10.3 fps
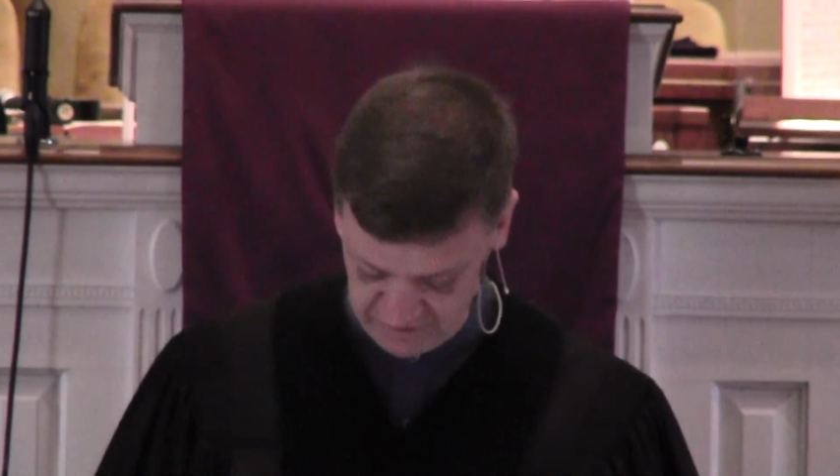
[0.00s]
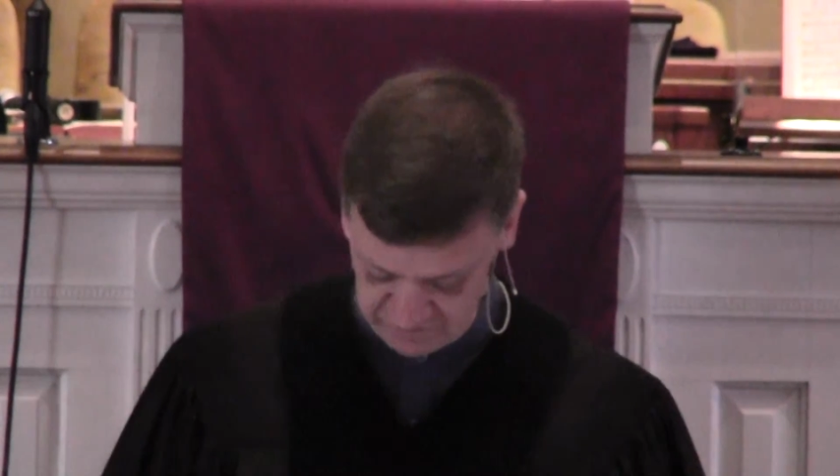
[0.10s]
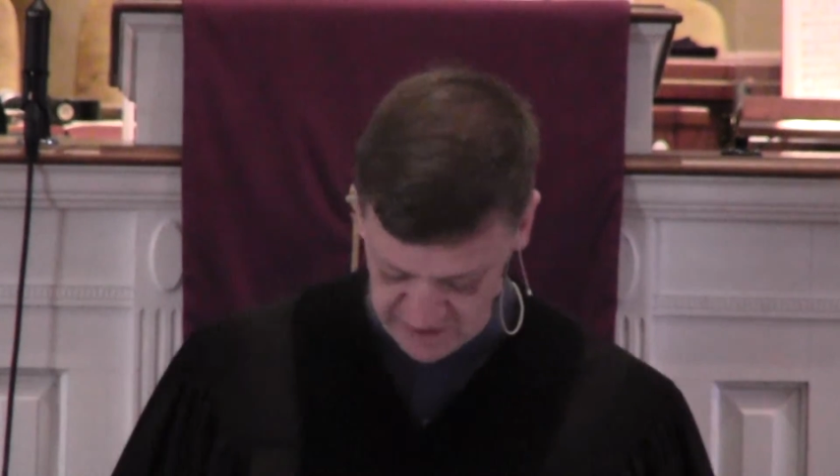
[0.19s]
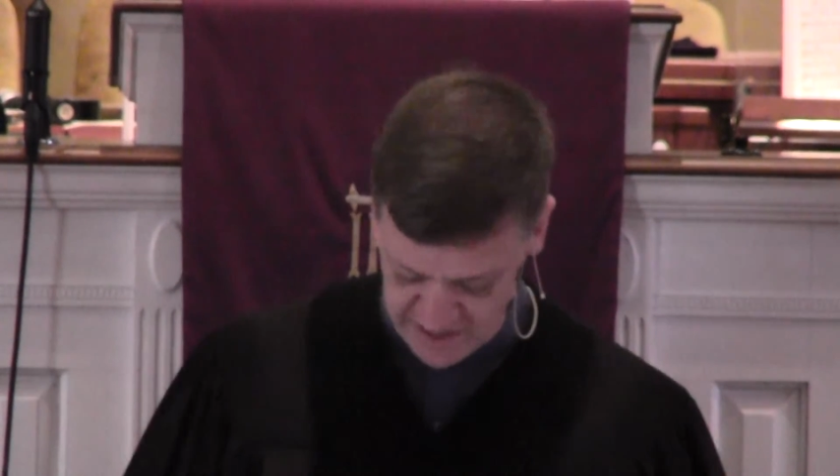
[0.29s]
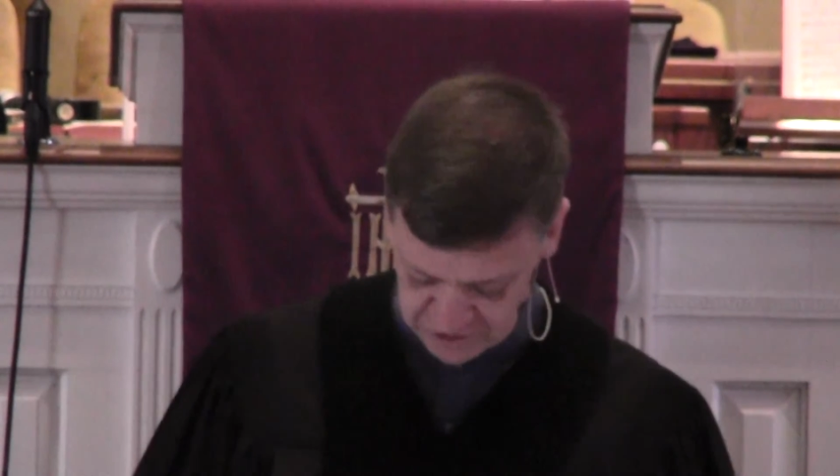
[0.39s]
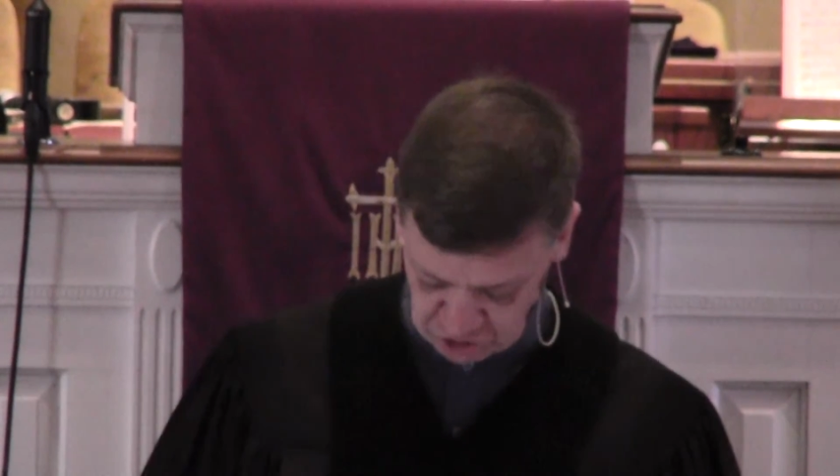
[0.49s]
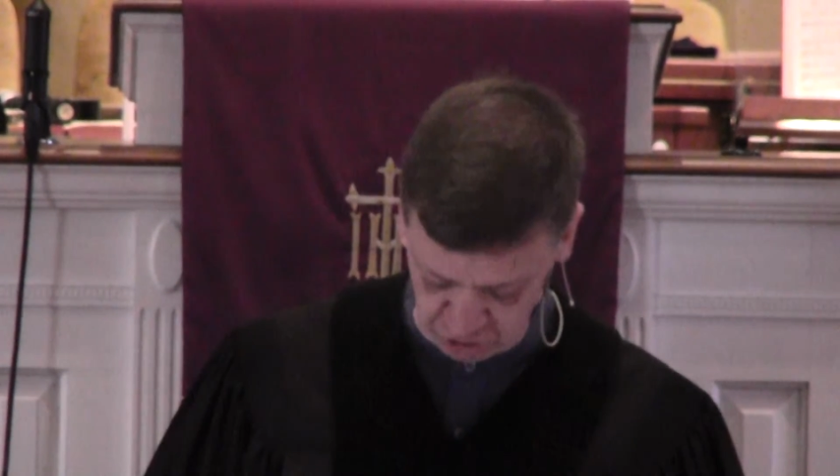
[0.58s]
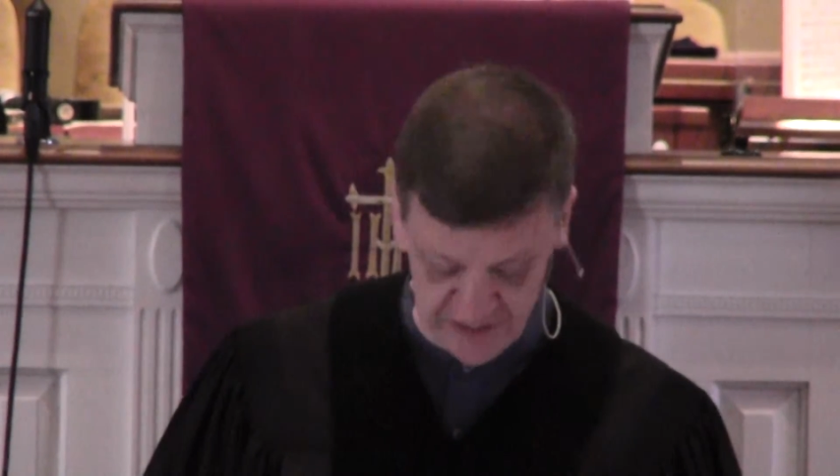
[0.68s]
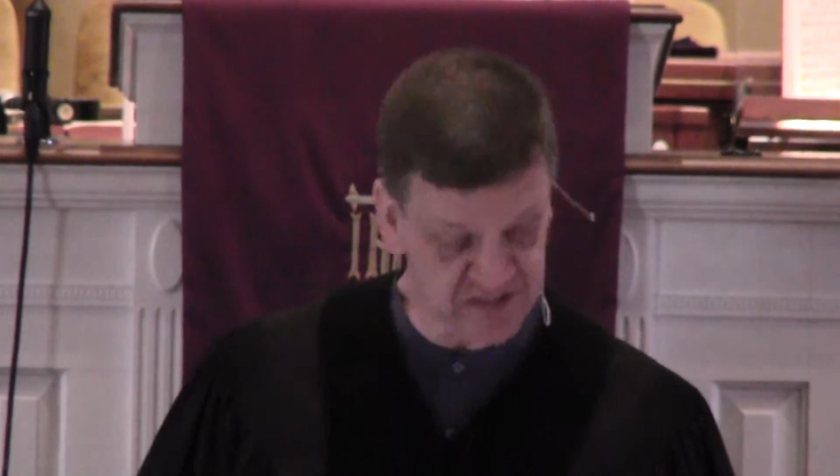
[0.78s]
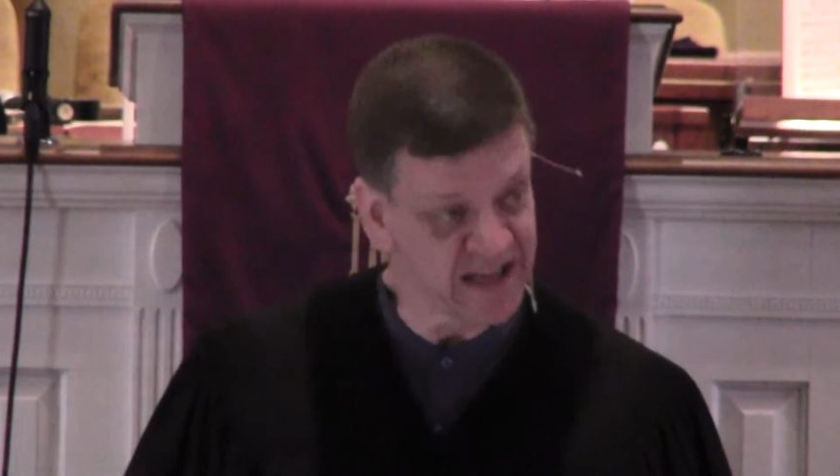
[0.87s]
of God's
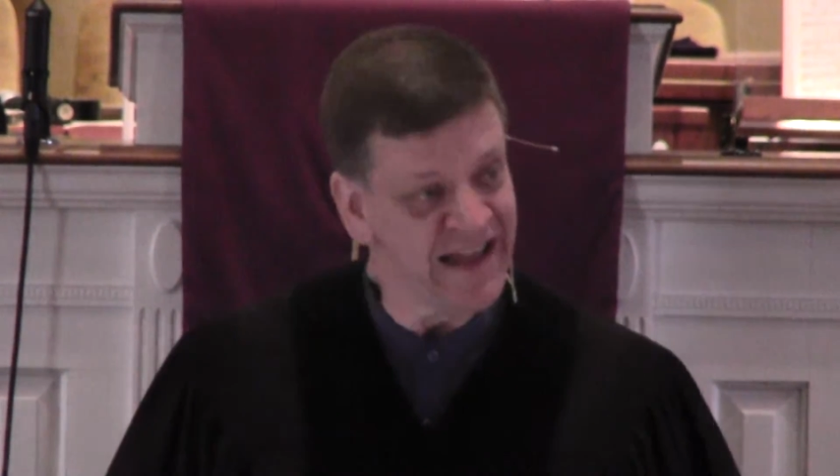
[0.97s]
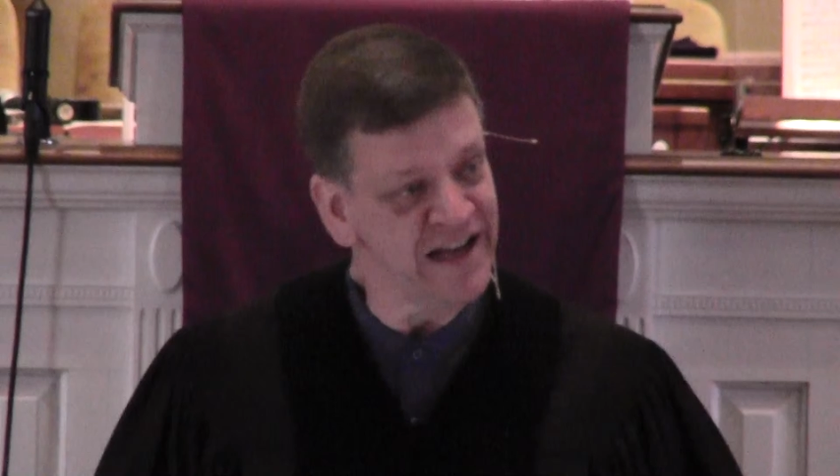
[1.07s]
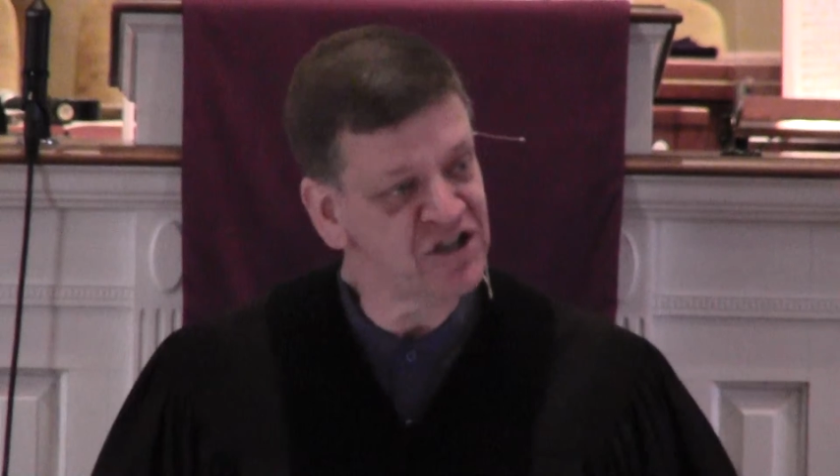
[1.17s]
grace.